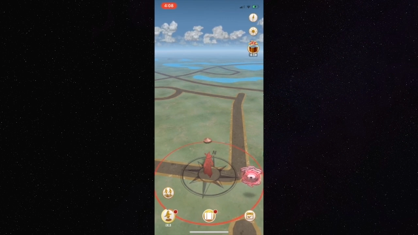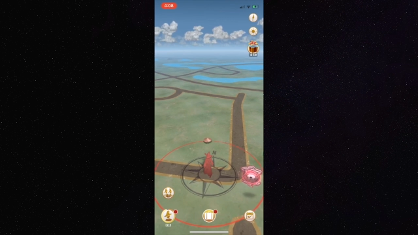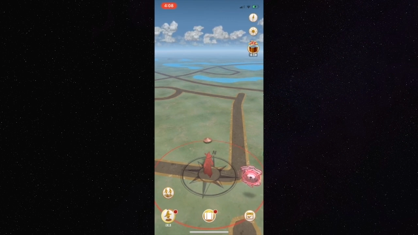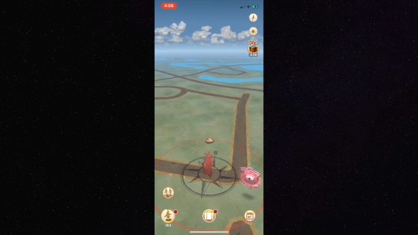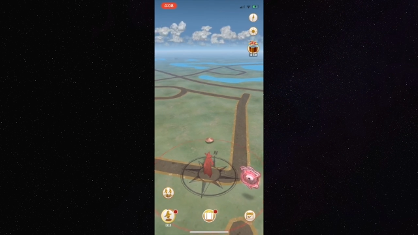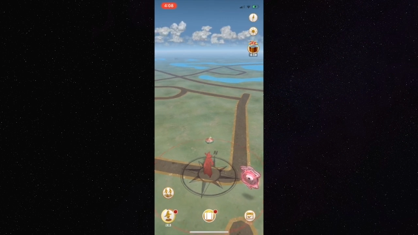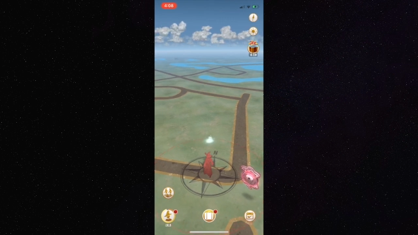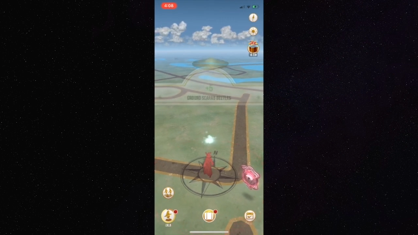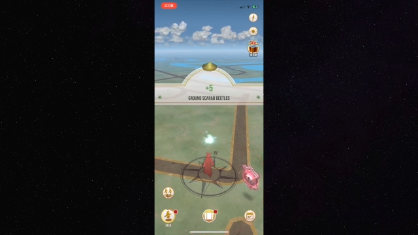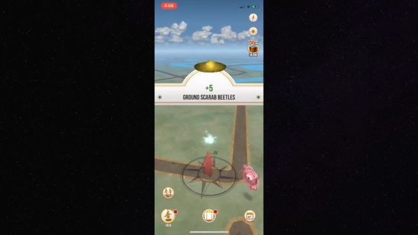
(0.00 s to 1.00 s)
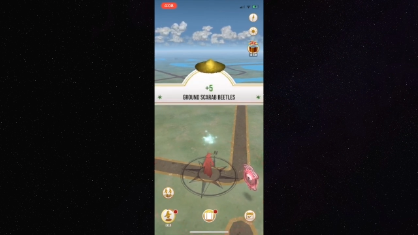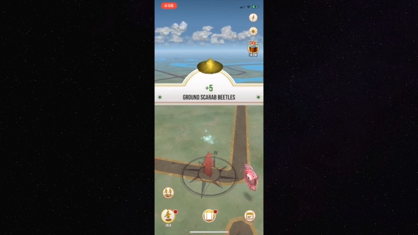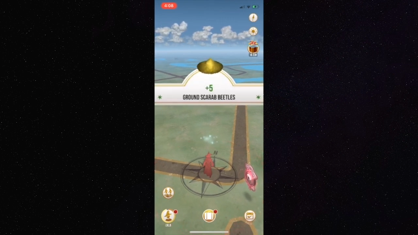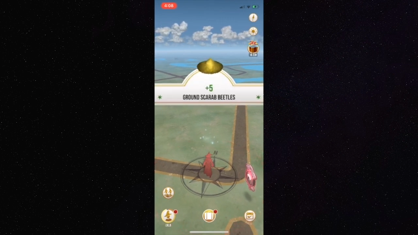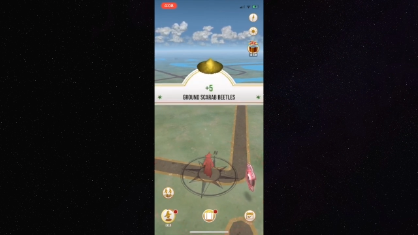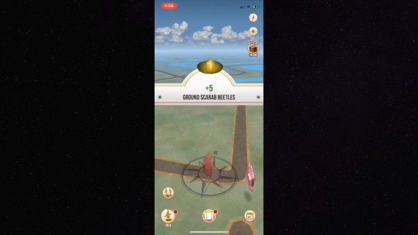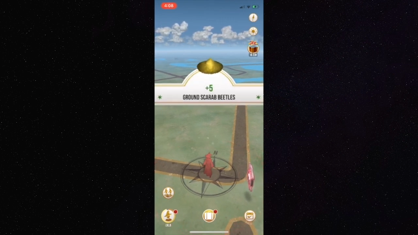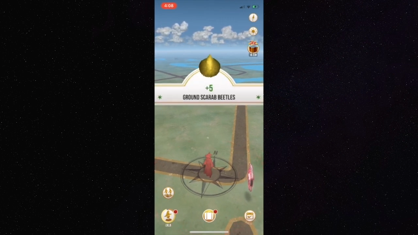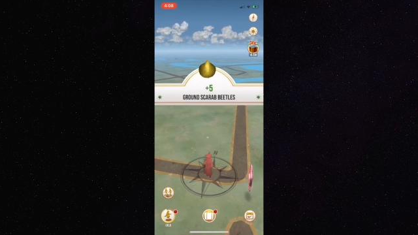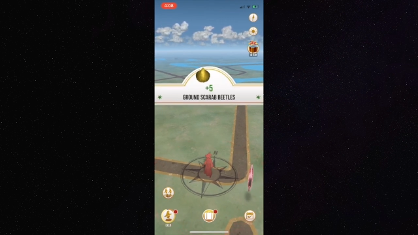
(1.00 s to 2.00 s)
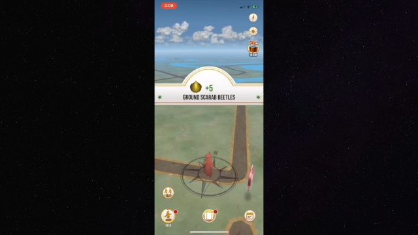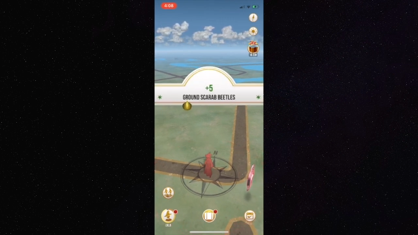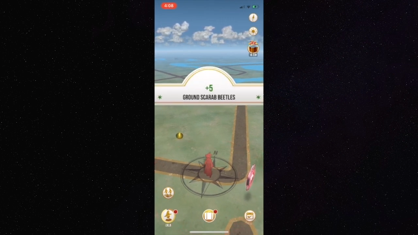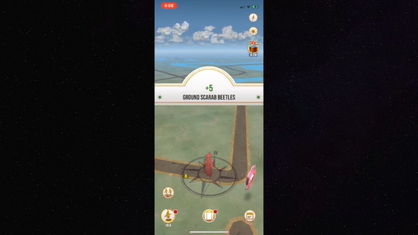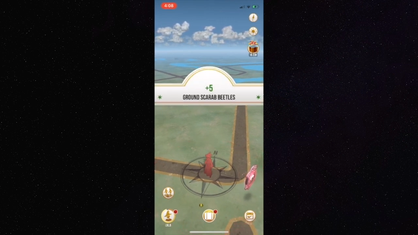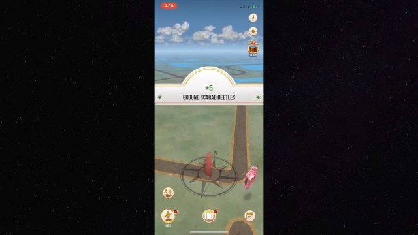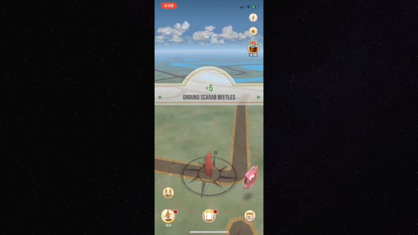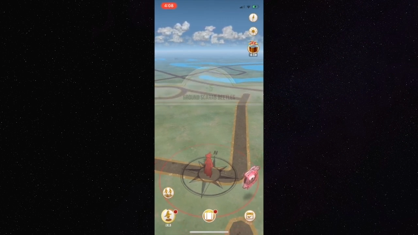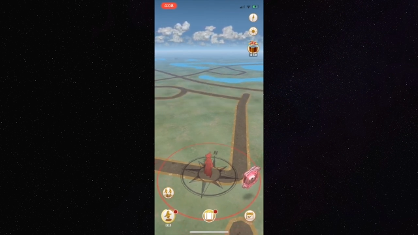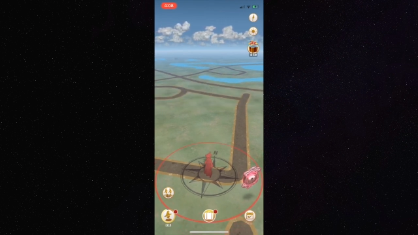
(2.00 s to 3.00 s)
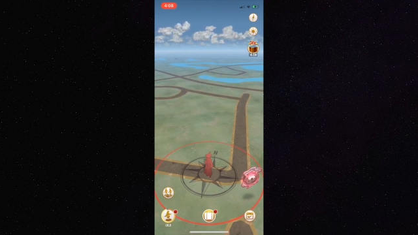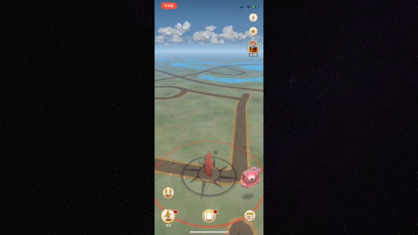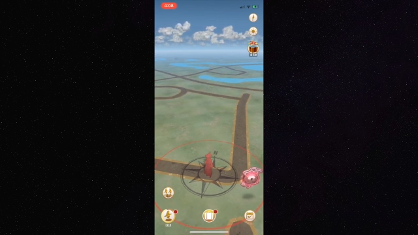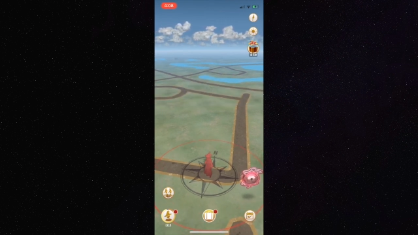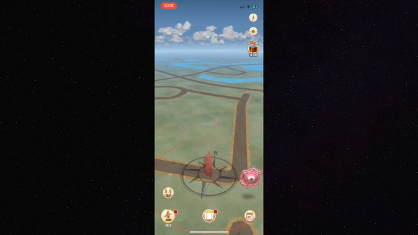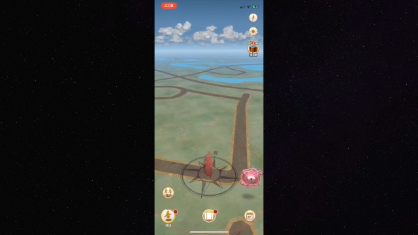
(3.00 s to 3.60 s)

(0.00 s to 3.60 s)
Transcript: No face is visible, so there are no lips to read.